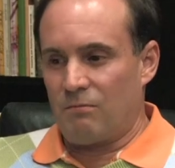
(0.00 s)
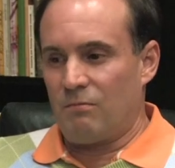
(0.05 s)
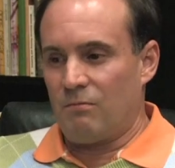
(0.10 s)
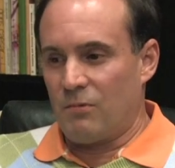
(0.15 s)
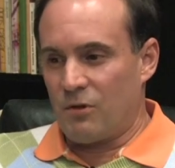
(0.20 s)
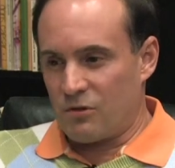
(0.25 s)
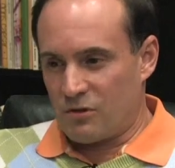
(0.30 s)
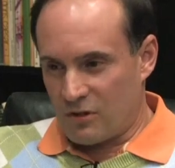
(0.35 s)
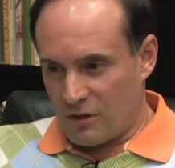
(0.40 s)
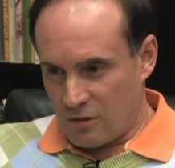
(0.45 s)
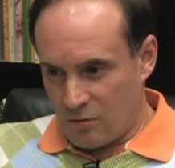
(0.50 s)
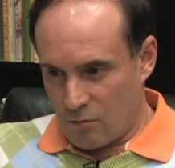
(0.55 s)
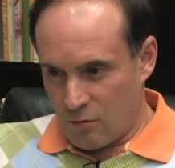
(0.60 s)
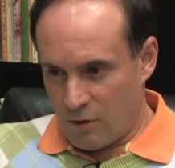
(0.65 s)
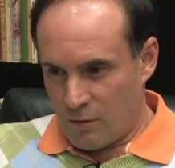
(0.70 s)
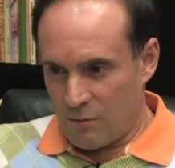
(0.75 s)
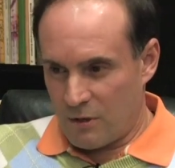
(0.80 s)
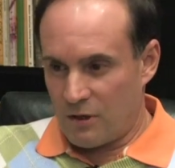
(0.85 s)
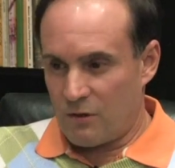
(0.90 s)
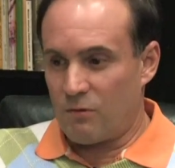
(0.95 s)
mostly
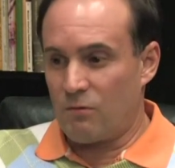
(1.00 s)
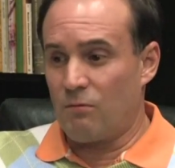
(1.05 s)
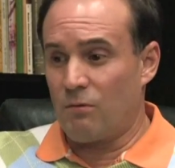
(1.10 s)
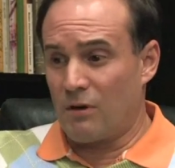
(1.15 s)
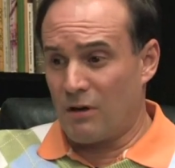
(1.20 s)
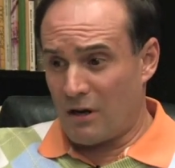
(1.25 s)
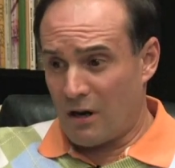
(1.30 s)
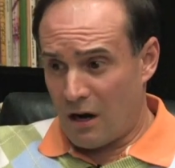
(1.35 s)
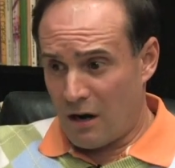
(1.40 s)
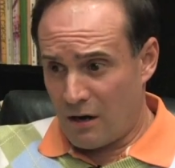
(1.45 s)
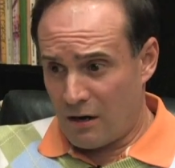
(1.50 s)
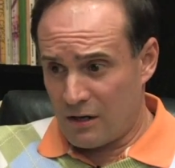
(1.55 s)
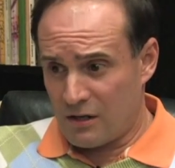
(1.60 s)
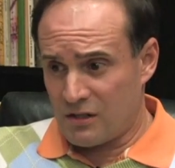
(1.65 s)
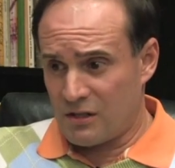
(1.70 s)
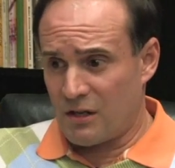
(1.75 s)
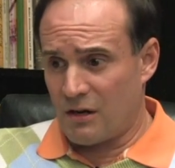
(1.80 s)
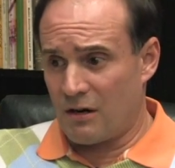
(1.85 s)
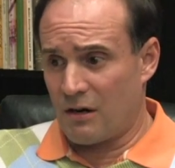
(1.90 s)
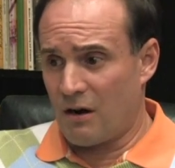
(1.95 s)
women who are
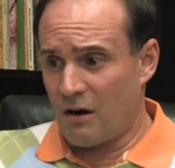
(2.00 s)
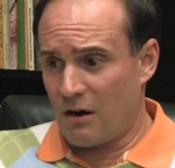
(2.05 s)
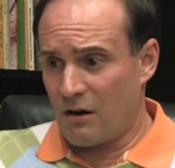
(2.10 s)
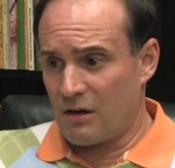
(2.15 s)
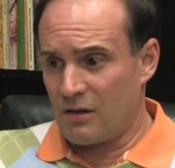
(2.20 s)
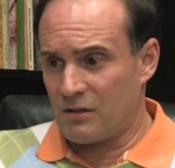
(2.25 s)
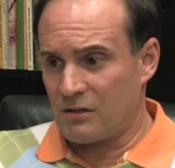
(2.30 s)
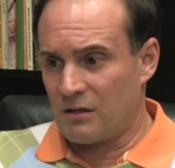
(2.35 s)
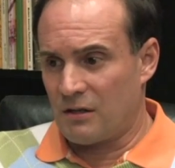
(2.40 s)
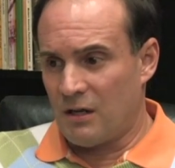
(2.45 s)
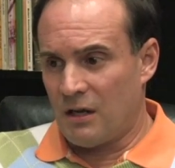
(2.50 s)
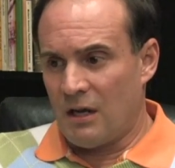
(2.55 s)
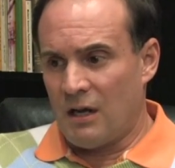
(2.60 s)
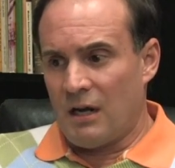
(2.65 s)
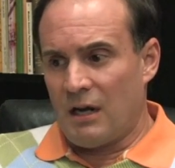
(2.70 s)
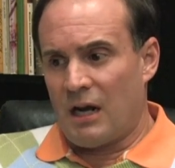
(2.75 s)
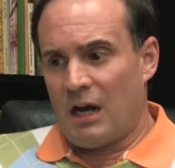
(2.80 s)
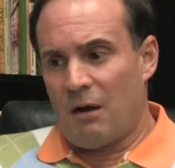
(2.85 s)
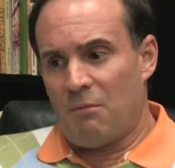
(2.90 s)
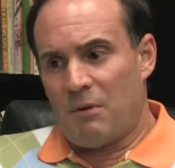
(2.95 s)
artists, young artists,
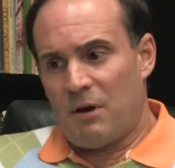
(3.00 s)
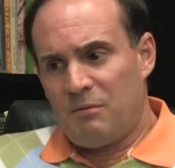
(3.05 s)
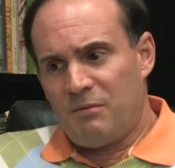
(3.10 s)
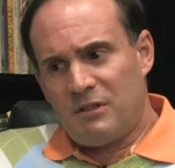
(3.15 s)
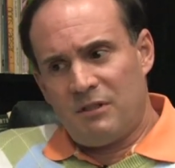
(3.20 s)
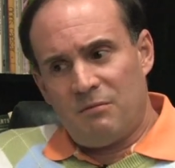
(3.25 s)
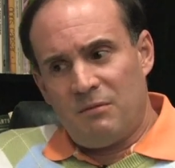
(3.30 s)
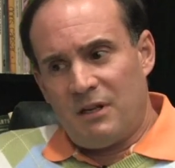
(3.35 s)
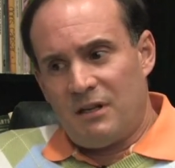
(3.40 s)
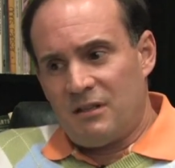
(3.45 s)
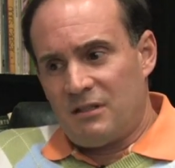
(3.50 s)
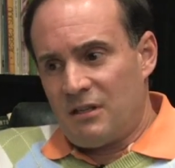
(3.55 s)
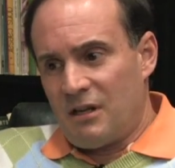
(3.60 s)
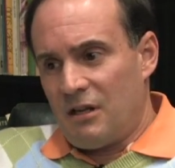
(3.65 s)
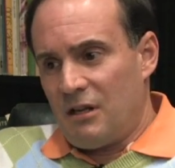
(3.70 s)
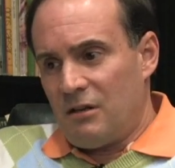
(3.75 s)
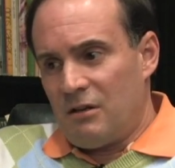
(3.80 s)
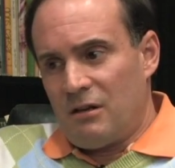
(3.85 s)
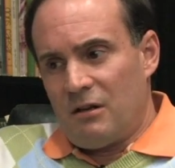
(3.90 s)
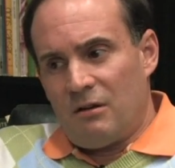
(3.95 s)
come up to me and say,
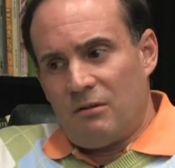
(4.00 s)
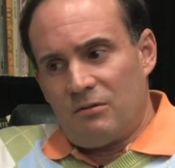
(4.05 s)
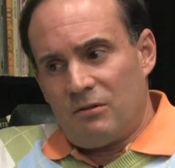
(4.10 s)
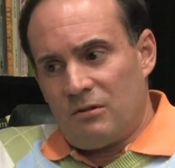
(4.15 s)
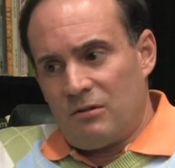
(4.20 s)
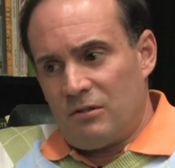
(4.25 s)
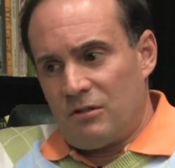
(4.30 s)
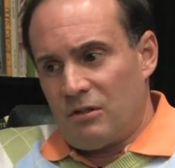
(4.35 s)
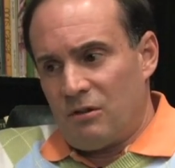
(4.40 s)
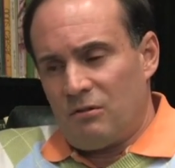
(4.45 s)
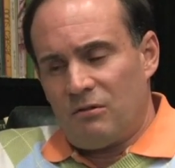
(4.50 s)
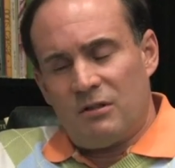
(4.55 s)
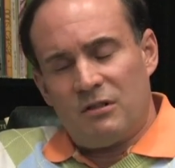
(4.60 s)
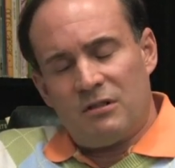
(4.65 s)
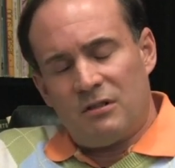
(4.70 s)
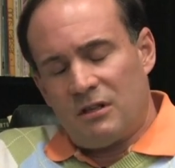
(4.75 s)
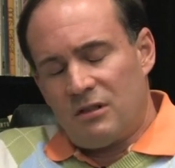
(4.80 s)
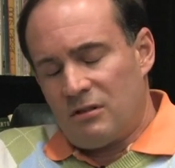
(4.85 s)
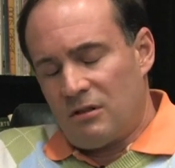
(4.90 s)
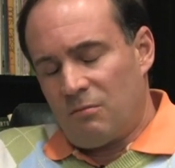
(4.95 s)
Joan is
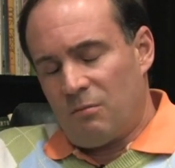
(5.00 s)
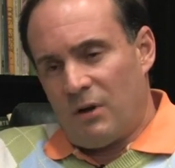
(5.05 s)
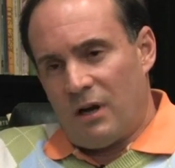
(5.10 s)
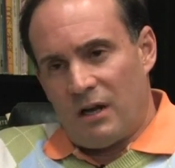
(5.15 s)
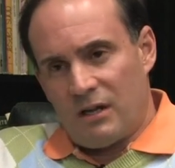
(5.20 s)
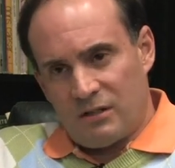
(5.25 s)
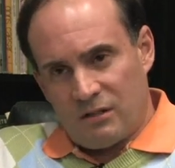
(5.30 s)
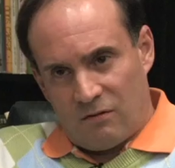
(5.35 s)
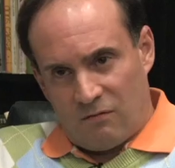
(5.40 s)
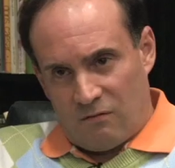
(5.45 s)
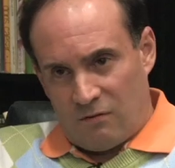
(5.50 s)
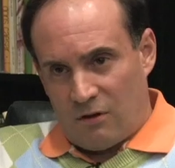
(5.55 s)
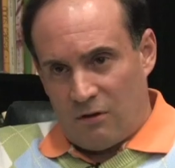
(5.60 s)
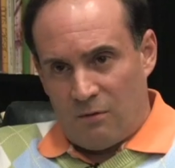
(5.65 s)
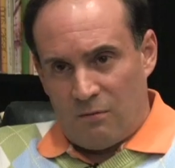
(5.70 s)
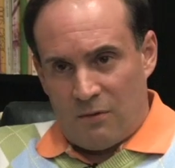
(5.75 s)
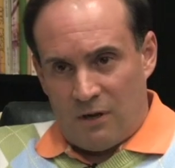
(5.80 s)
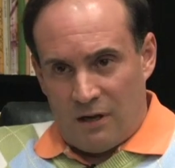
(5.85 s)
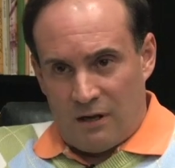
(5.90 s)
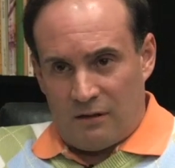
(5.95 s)
such a positive role
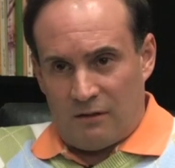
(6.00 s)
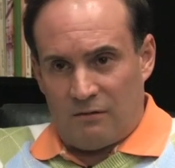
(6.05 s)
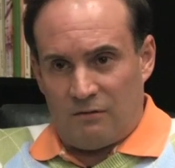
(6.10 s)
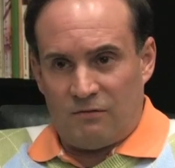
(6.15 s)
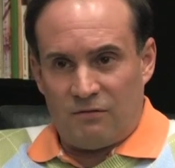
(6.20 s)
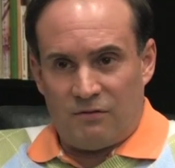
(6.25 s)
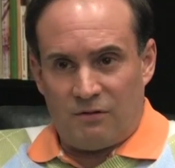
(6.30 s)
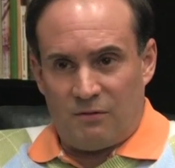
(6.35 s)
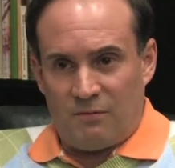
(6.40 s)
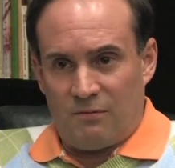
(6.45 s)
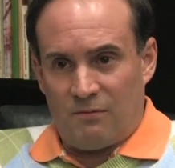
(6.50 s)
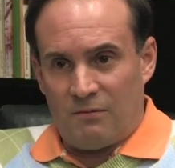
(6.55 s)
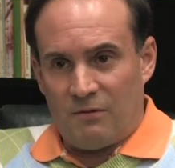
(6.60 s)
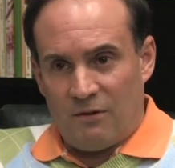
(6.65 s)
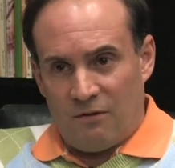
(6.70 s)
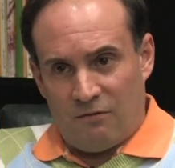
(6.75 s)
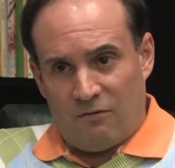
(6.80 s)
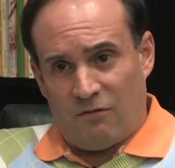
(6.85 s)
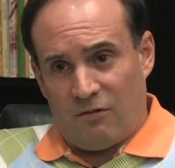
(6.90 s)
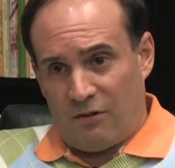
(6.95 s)
model
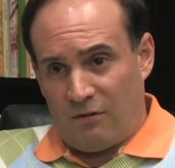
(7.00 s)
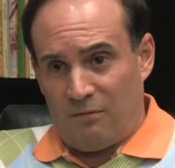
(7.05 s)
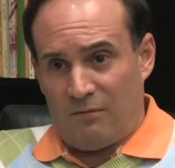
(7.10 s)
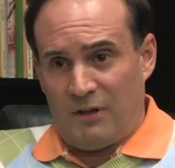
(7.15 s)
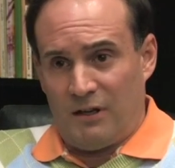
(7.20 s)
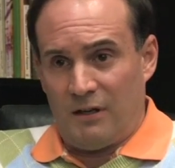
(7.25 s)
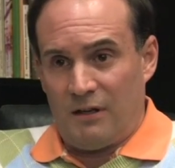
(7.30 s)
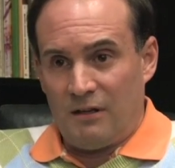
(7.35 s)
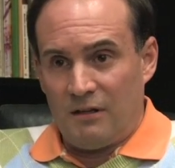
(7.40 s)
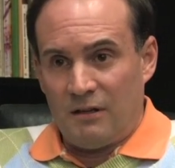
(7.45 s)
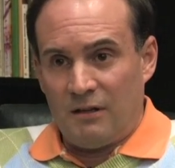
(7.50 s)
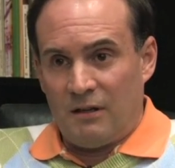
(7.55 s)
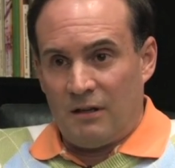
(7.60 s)
for me.